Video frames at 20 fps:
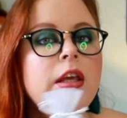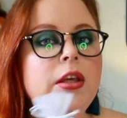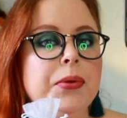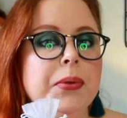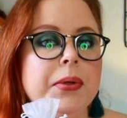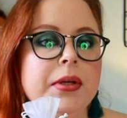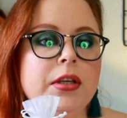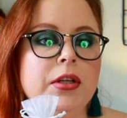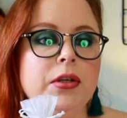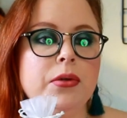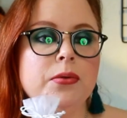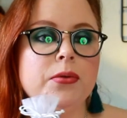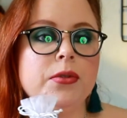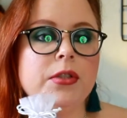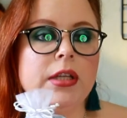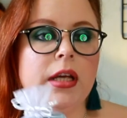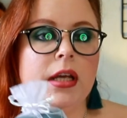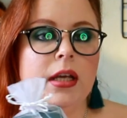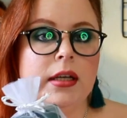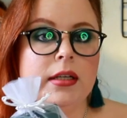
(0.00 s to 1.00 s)
you can use
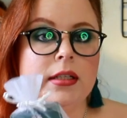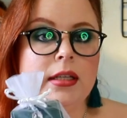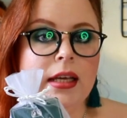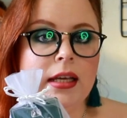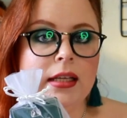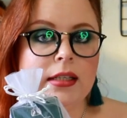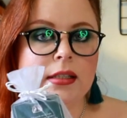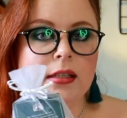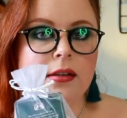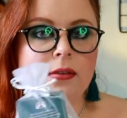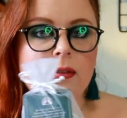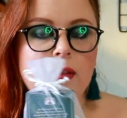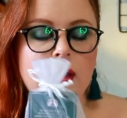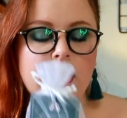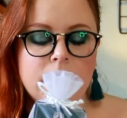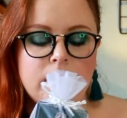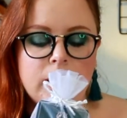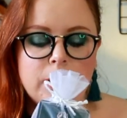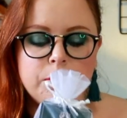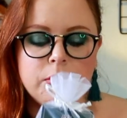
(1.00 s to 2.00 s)
the adhesive
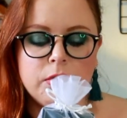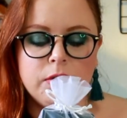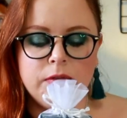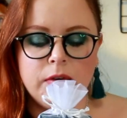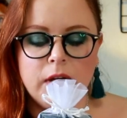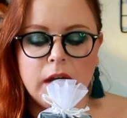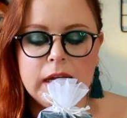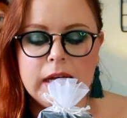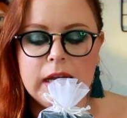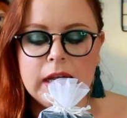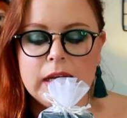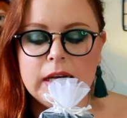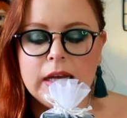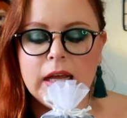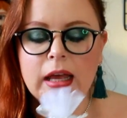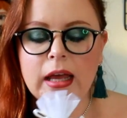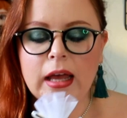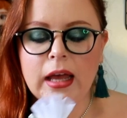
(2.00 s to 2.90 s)
that they provided